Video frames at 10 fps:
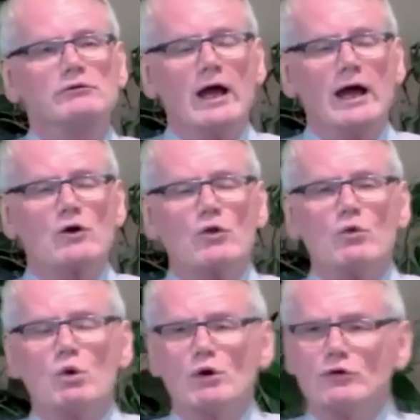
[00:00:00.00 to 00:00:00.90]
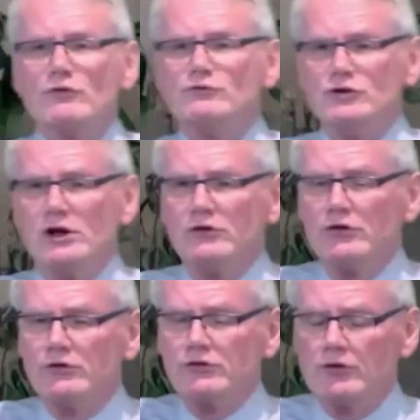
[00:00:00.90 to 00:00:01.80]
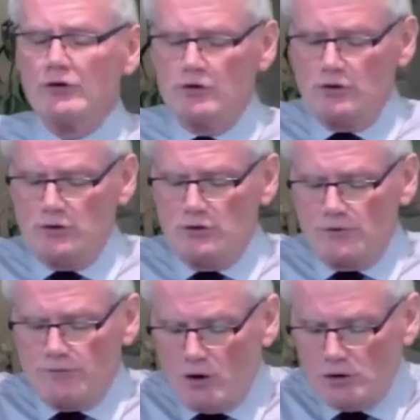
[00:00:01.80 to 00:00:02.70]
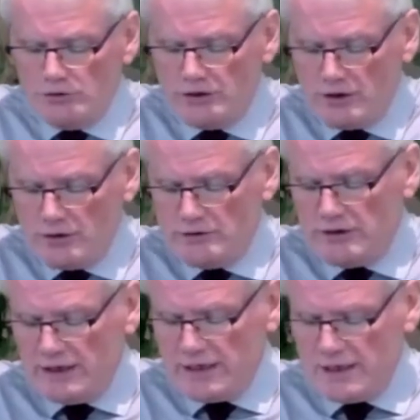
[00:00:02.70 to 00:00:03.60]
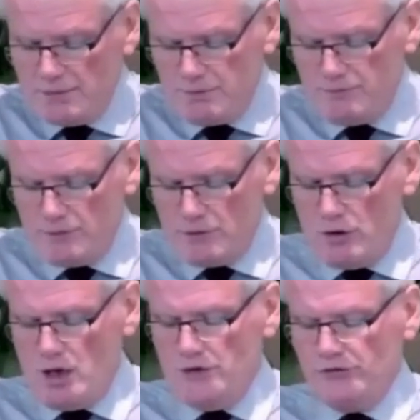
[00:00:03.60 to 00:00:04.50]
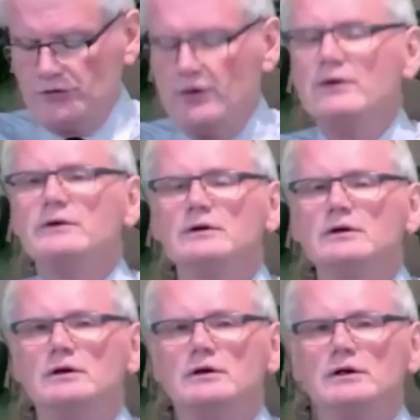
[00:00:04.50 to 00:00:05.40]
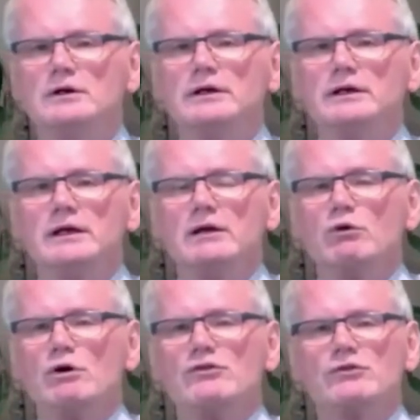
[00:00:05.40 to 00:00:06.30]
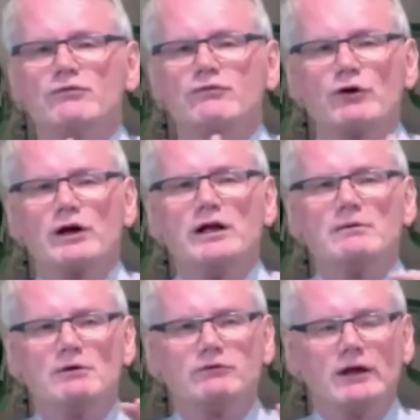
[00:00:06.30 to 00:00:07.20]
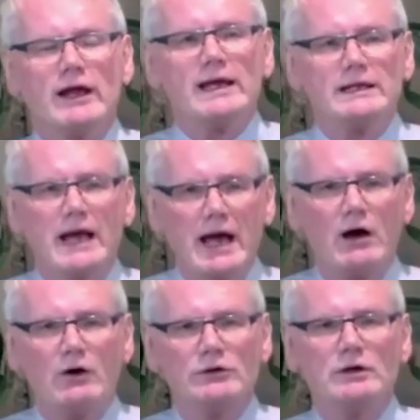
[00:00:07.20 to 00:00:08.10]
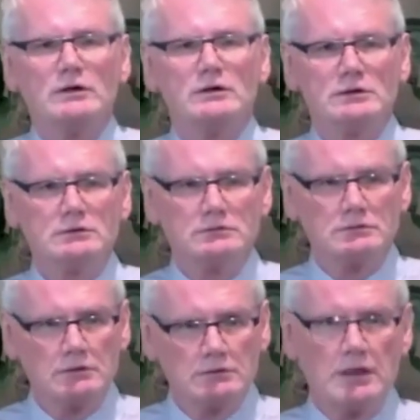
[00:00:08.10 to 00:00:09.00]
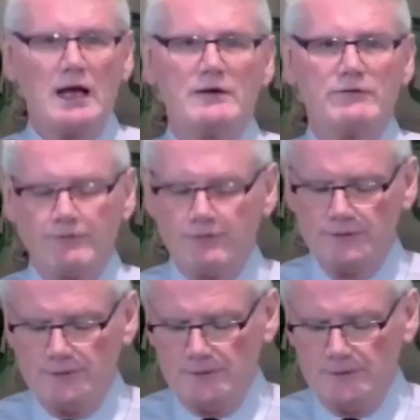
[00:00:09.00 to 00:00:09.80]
to echo the words of Jesus, a voluntary taking up of a cross. It was the freedom of laying down life.